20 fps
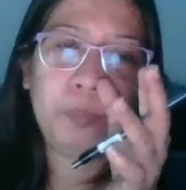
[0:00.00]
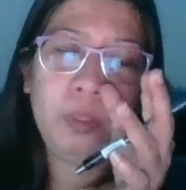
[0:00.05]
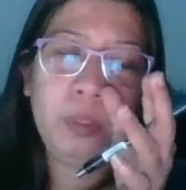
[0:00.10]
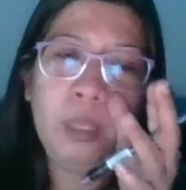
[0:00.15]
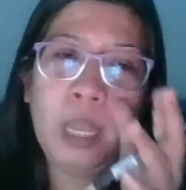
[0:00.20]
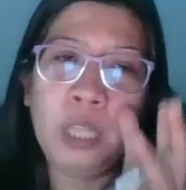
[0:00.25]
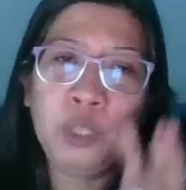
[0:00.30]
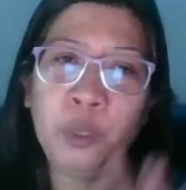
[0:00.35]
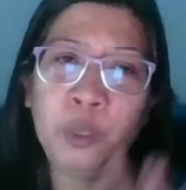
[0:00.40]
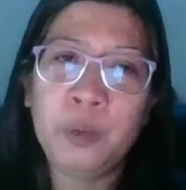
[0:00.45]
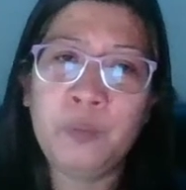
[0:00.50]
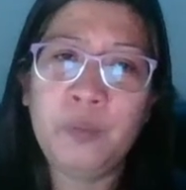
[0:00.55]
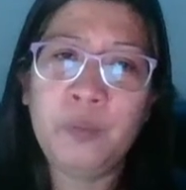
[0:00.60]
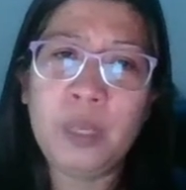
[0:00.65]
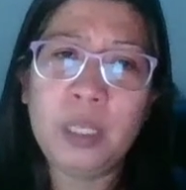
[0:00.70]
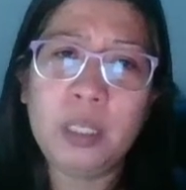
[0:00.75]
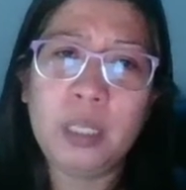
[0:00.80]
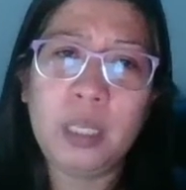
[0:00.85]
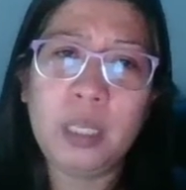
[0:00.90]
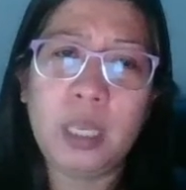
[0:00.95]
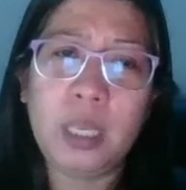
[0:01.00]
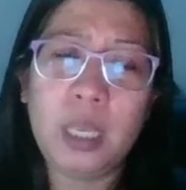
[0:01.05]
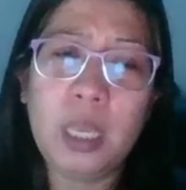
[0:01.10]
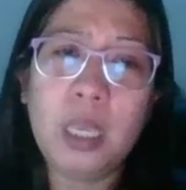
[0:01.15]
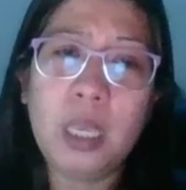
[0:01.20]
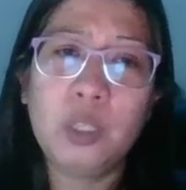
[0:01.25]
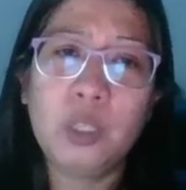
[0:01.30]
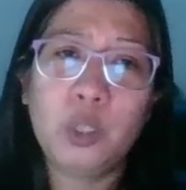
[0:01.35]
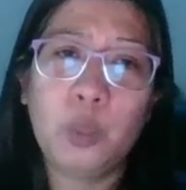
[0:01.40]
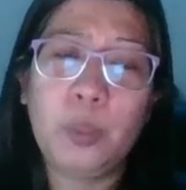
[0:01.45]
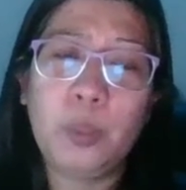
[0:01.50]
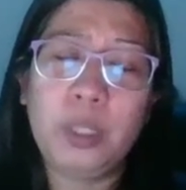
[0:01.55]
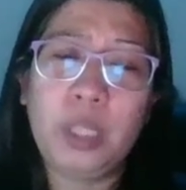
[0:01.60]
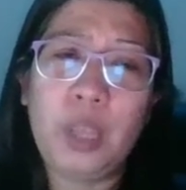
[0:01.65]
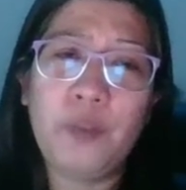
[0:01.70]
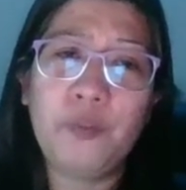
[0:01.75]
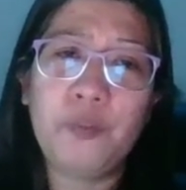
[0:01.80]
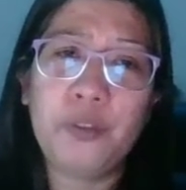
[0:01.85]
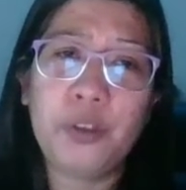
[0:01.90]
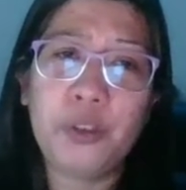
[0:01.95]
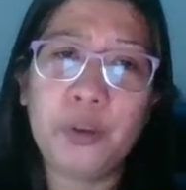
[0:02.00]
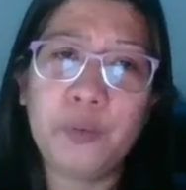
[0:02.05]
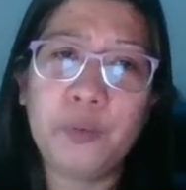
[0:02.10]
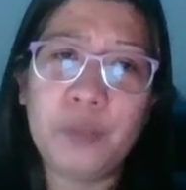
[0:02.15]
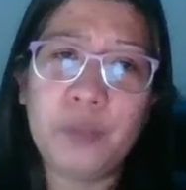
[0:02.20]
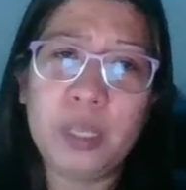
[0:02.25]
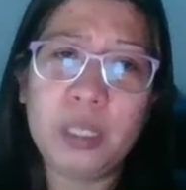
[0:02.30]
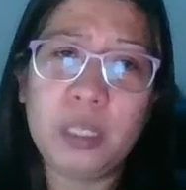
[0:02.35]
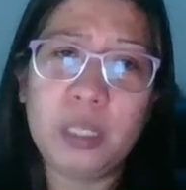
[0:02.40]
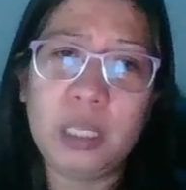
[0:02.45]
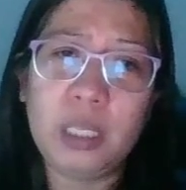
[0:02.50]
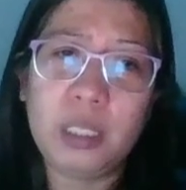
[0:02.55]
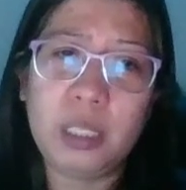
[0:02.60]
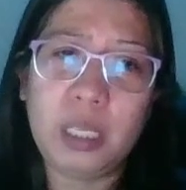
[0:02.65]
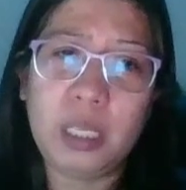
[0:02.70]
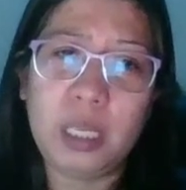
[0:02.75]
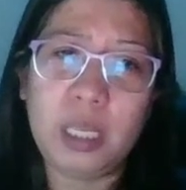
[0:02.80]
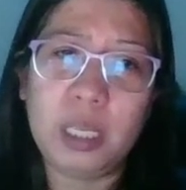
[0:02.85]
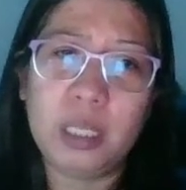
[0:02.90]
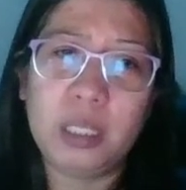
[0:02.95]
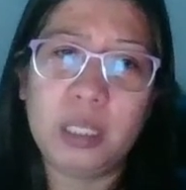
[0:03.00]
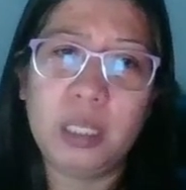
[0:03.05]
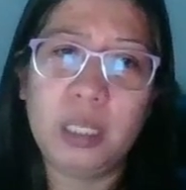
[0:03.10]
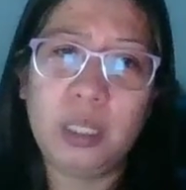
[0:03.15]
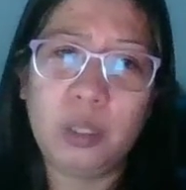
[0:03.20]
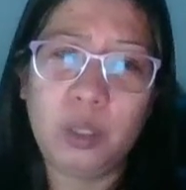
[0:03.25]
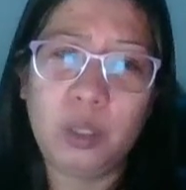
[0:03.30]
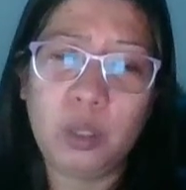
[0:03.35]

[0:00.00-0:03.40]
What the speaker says: at your VCE, so whatever your VCC is,